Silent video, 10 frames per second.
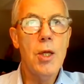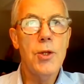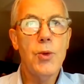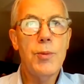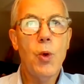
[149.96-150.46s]

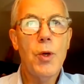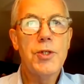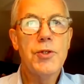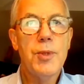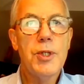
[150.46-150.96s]
The
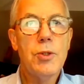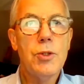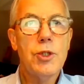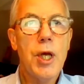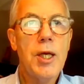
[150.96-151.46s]
reports have
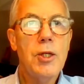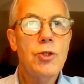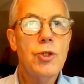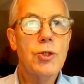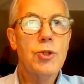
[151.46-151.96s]
been
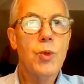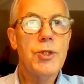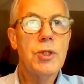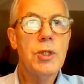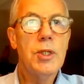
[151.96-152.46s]
changed just
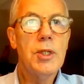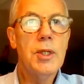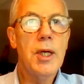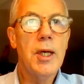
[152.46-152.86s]
recently,